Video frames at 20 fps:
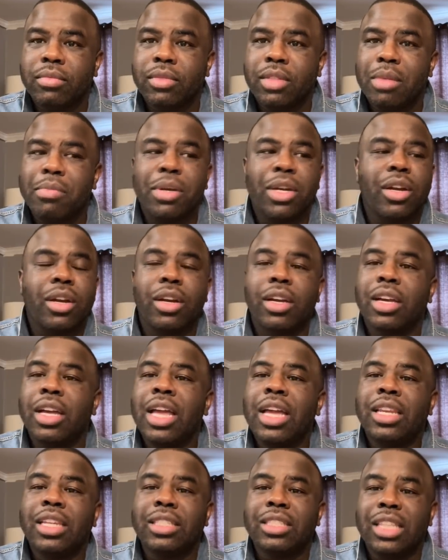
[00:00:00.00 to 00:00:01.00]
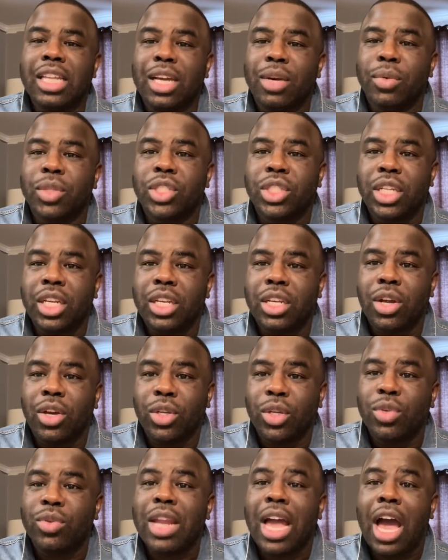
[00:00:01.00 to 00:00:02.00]
But girl, this nigga was cheating
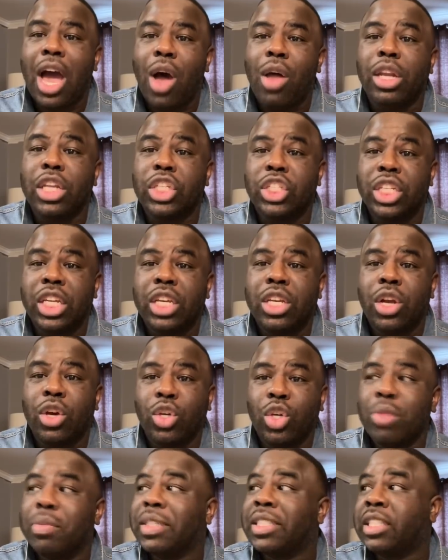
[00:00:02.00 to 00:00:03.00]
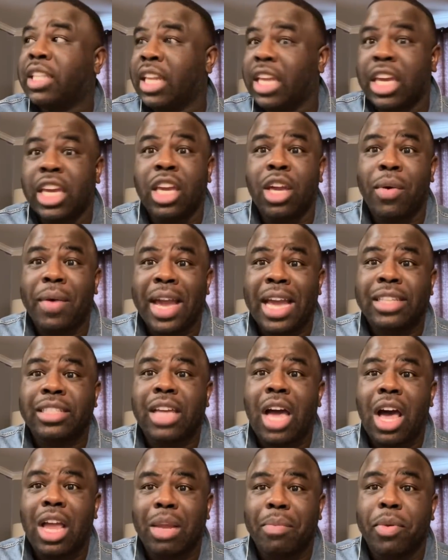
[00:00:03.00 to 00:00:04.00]
on you. Not only cheating on you, but slinging your ass
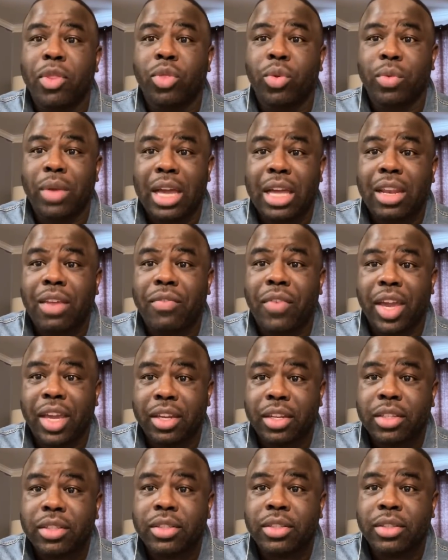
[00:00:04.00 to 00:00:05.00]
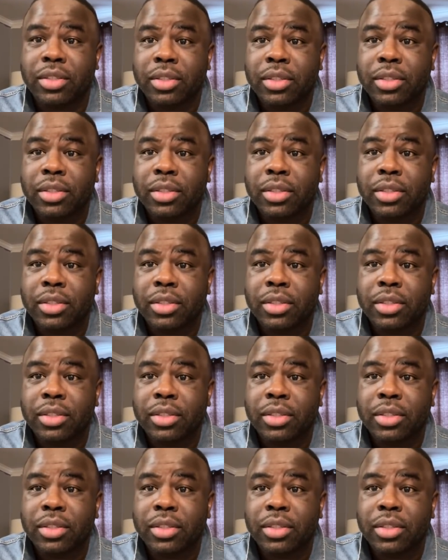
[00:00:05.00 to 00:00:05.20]
all up and through elevators.